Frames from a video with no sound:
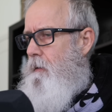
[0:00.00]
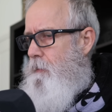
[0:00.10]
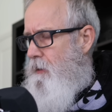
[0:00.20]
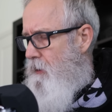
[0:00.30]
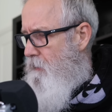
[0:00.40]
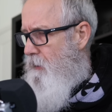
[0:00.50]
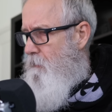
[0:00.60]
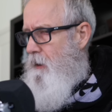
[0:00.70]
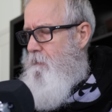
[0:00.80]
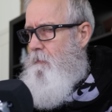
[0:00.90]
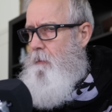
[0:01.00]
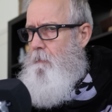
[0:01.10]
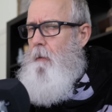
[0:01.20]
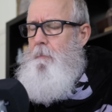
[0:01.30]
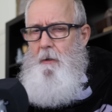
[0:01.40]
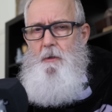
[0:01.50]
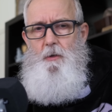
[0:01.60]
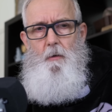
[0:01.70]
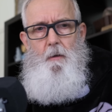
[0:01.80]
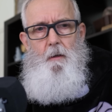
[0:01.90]
I'm trying to think back from memory. I'm pretty
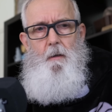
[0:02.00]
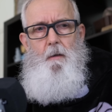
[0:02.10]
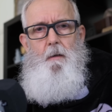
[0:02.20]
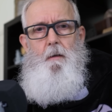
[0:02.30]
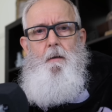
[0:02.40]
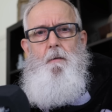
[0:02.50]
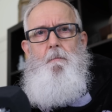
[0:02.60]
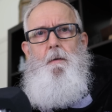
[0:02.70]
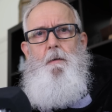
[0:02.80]
sure the